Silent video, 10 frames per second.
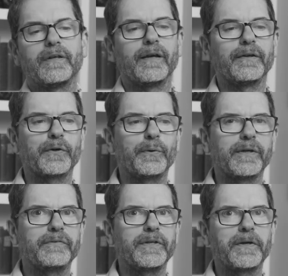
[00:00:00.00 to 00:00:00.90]
and a
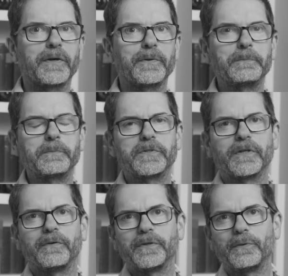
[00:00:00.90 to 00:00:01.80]
quick video
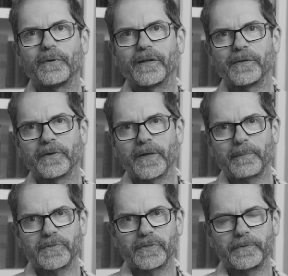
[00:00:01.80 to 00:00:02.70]
showing you what I got
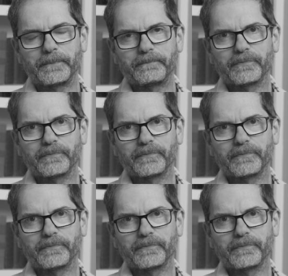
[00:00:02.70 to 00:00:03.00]
up to.